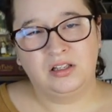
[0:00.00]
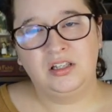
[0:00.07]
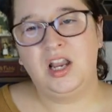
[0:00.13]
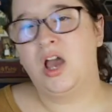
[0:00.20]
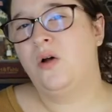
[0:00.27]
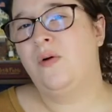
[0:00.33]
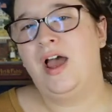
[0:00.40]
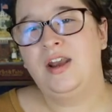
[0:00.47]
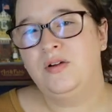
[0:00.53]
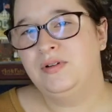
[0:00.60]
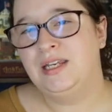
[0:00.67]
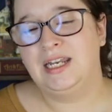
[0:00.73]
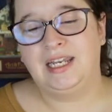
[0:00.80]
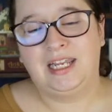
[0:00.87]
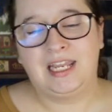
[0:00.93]
No, I don't
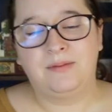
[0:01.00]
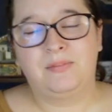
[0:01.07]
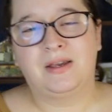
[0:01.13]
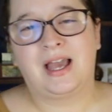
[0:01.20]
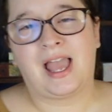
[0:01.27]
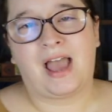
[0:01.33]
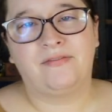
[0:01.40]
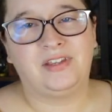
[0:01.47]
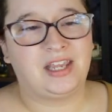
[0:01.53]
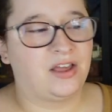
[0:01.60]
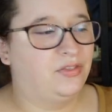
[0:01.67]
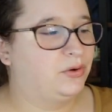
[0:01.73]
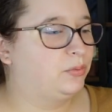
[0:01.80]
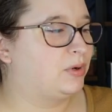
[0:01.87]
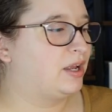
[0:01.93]
need to keep it. I have the
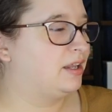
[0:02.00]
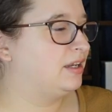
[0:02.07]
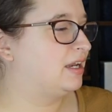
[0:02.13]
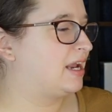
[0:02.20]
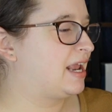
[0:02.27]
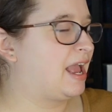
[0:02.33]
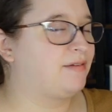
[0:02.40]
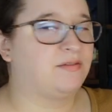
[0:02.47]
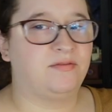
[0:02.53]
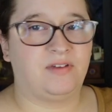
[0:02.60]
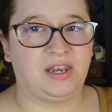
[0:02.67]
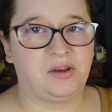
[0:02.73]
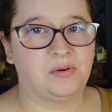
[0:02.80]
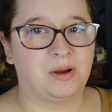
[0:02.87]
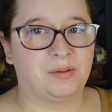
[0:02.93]
other one, and I have a
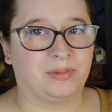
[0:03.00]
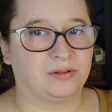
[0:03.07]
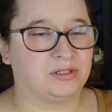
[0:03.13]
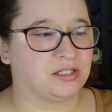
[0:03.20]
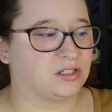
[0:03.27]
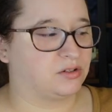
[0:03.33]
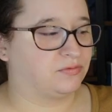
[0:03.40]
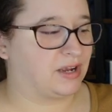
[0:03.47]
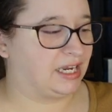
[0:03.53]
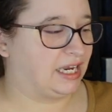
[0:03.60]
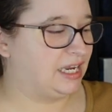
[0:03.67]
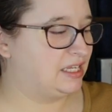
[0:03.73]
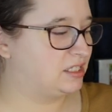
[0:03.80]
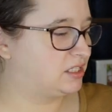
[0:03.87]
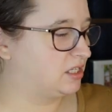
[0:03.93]
video about this
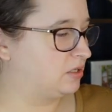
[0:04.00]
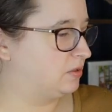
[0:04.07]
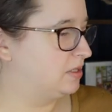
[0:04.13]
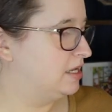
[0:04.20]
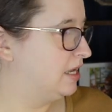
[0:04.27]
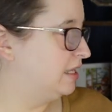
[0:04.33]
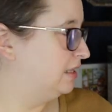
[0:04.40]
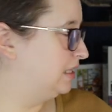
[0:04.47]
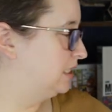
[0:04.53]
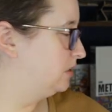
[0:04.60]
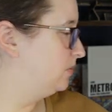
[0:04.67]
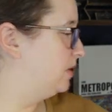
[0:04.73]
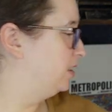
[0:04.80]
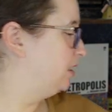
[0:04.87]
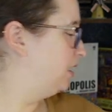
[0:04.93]
already, so this
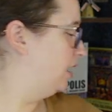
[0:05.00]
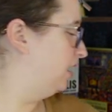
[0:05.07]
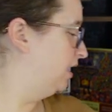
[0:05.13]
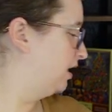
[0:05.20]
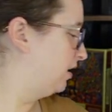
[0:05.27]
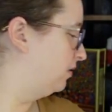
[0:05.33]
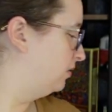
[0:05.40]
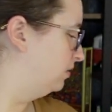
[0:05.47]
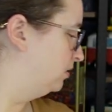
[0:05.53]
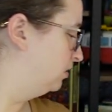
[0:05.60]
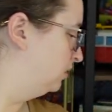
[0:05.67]
one can go.